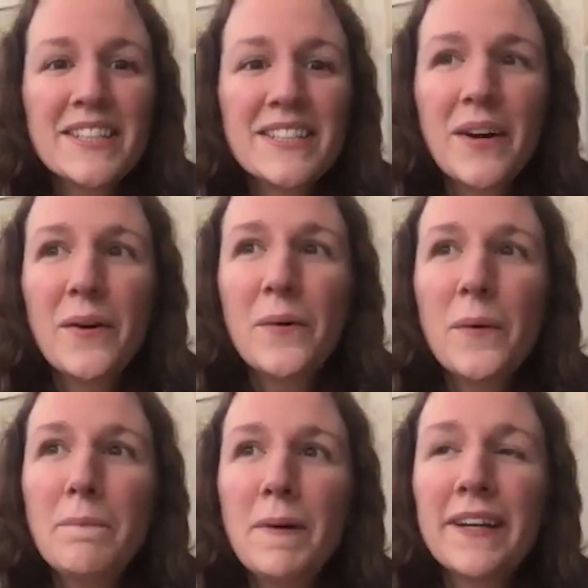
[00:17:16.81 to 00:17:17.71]

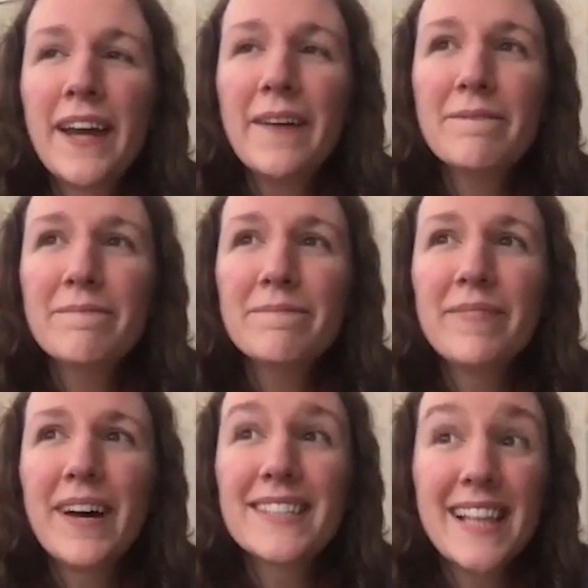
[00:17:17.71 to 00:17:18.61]
So, but
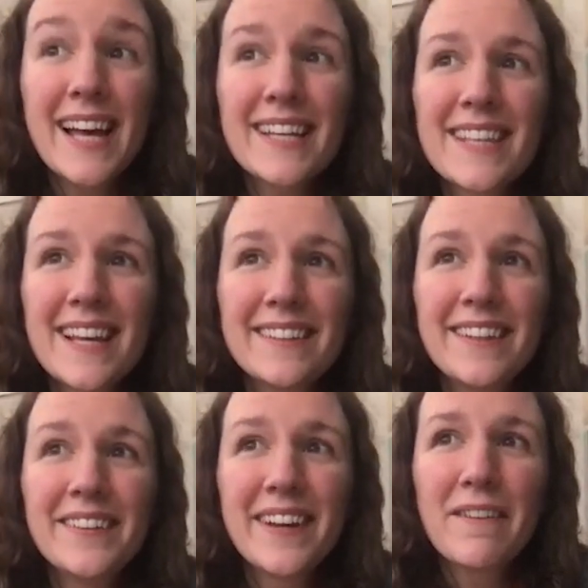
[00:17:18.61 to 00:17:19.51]
as Alexa and
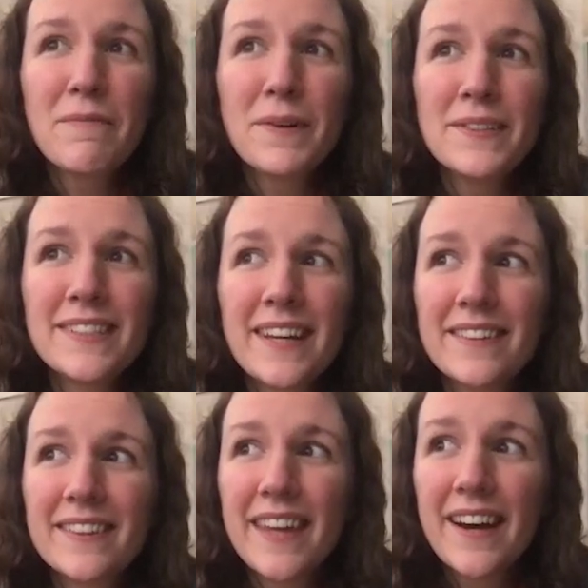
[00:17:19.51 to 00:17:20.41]
Udic have pointed
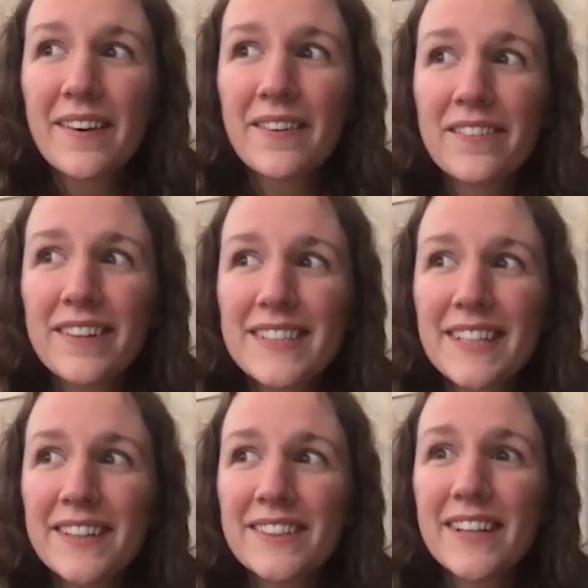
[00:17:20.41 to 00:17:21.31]
out in their
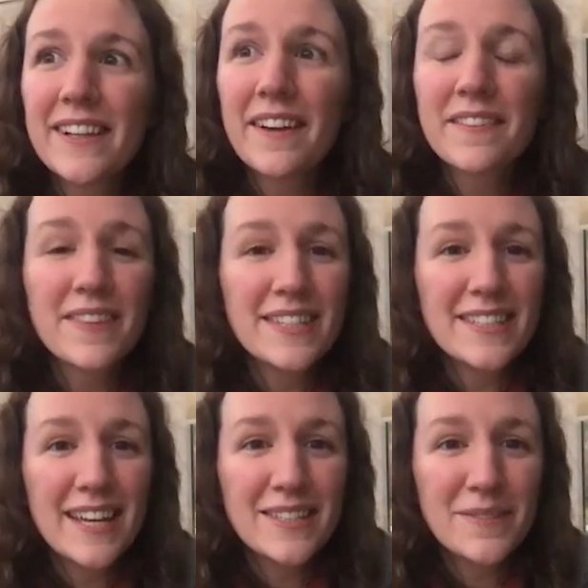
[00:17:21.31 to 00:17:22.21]
research, a lot of
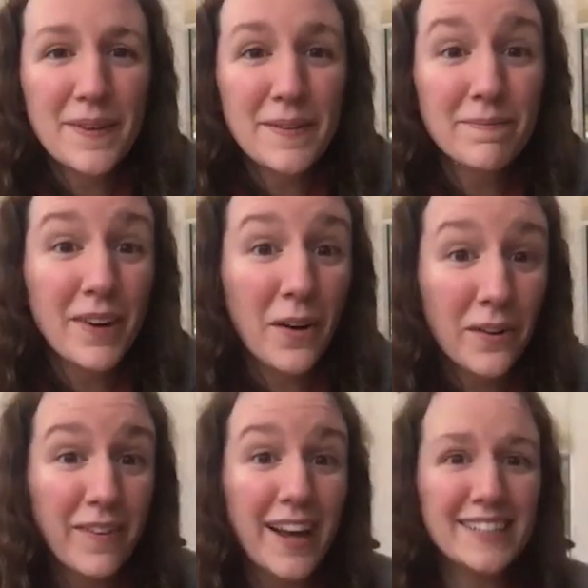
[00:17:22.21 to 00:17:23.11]
these tend to be
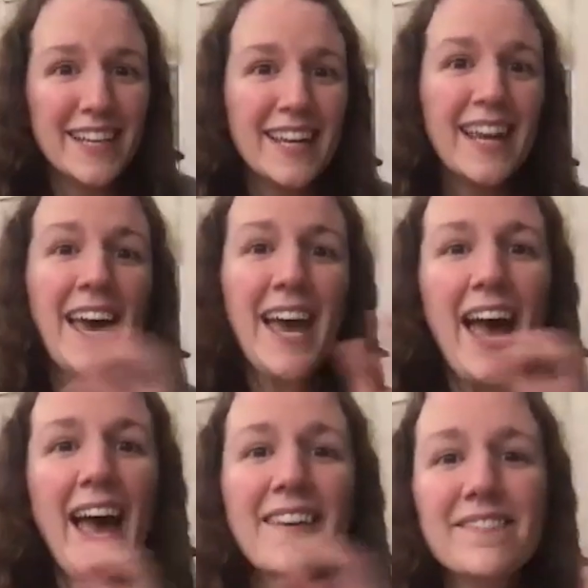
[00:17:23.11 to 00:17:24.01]
already
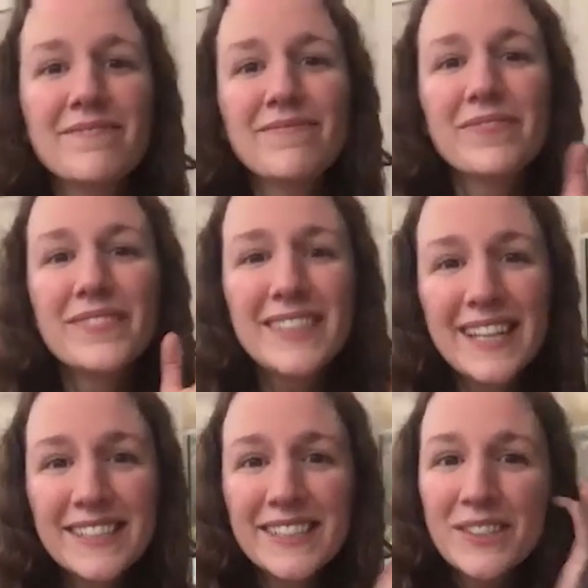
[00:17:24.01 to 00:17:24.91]

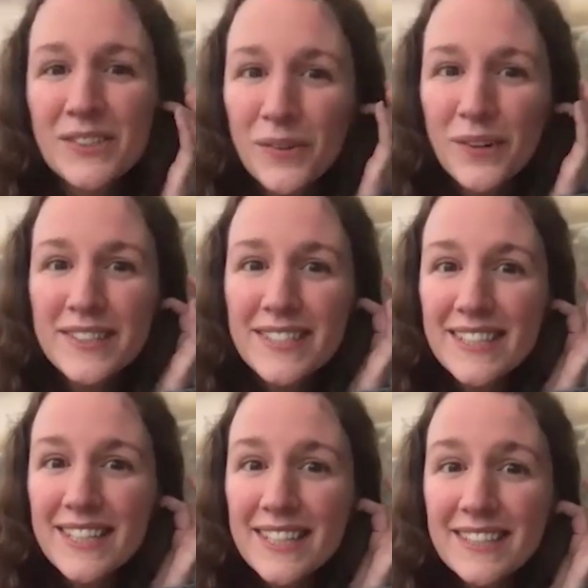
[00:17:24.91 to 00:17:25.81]
tilted
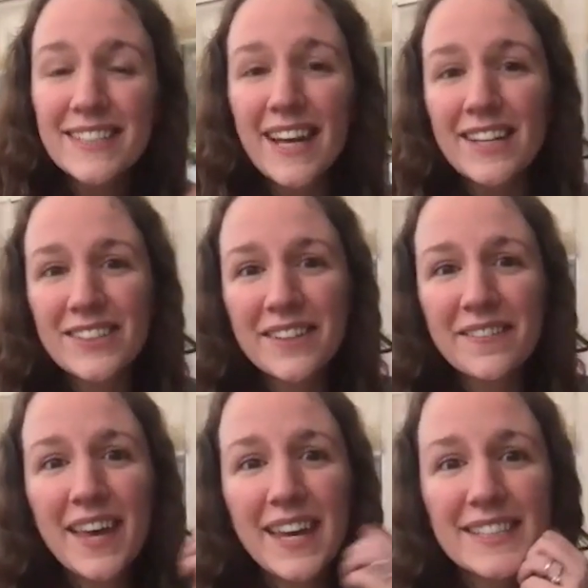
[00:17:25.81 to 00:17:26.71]
towards the detection
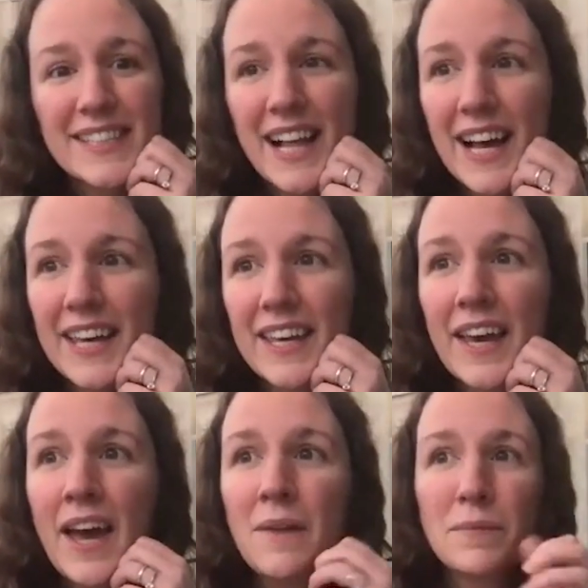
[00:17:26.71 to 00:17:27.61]
of things
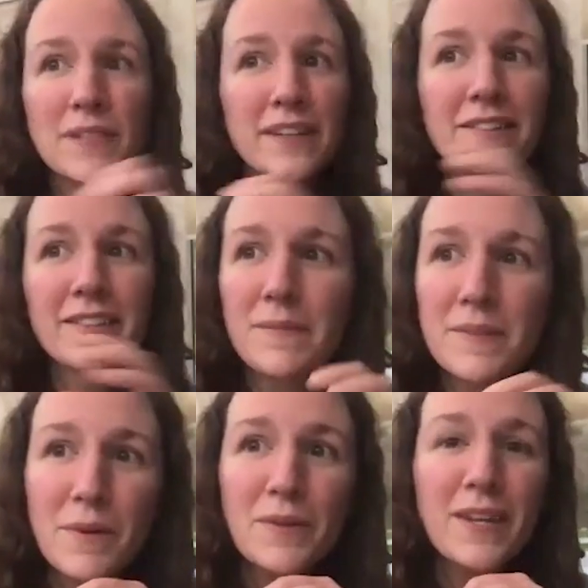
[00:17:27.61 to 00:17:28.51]
like particular
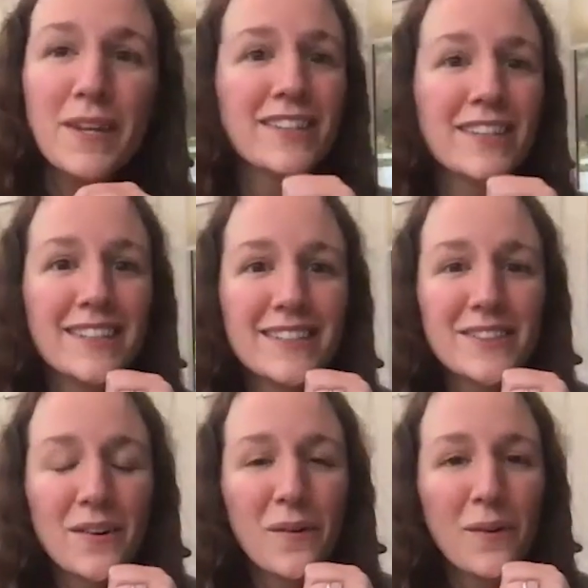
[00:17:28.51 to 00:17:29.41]
types of
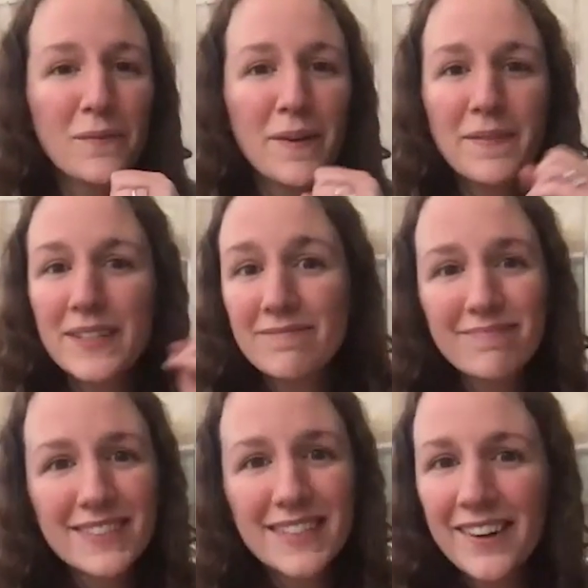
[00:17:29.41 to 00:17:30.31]
munitions or maybe
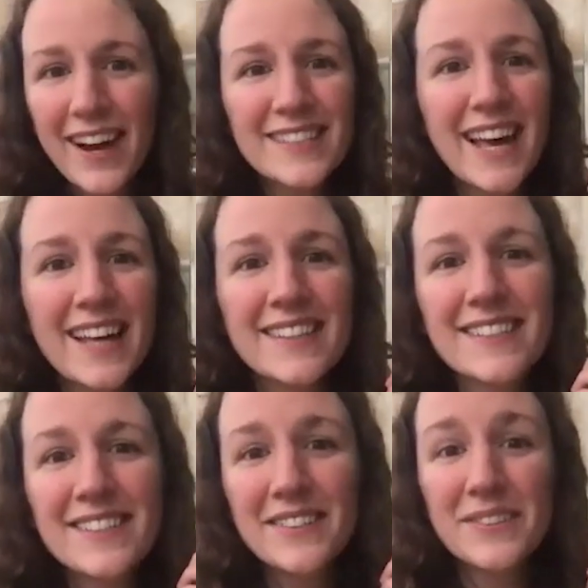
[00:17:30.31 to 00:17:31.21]
tear gas
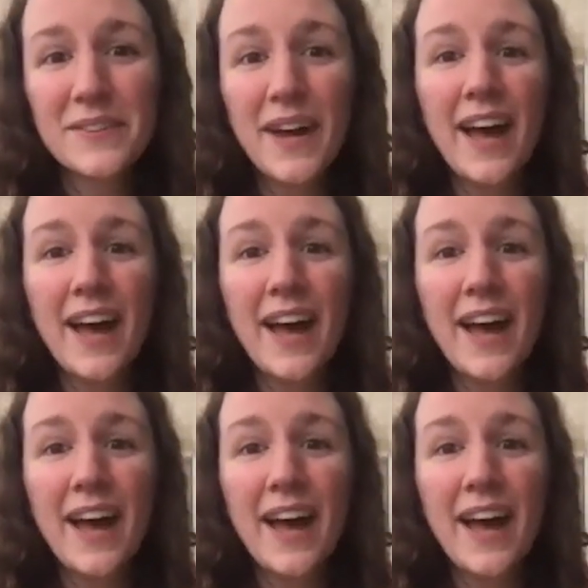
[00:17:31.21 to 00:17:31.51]
canisters.